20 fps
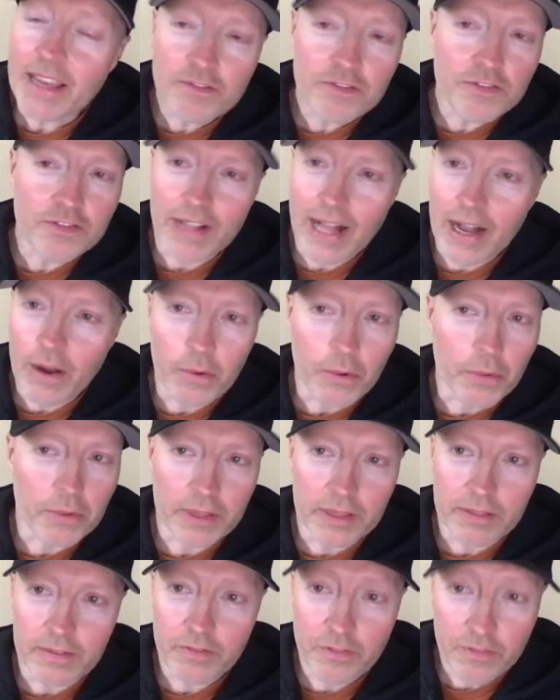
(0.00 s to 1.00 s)

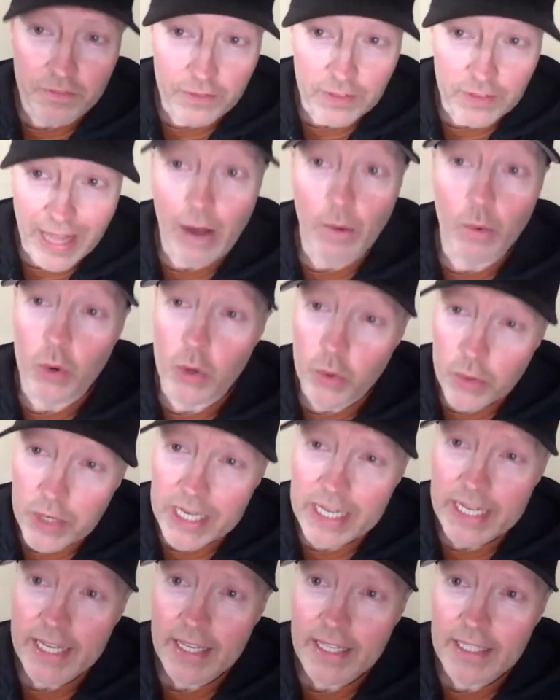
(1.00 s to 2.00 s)

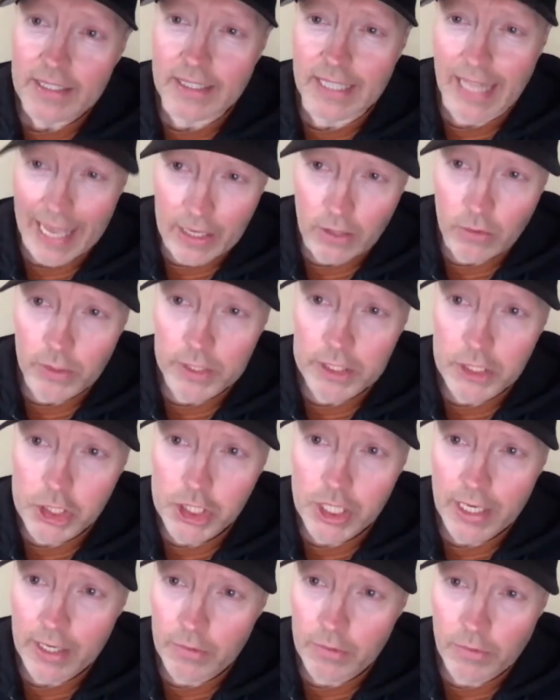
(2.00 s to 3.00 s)
flowery language
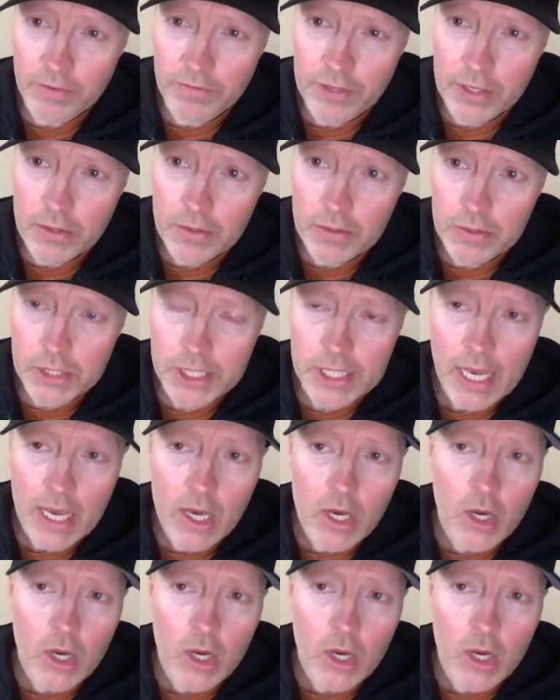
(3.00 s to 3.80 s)
in reviews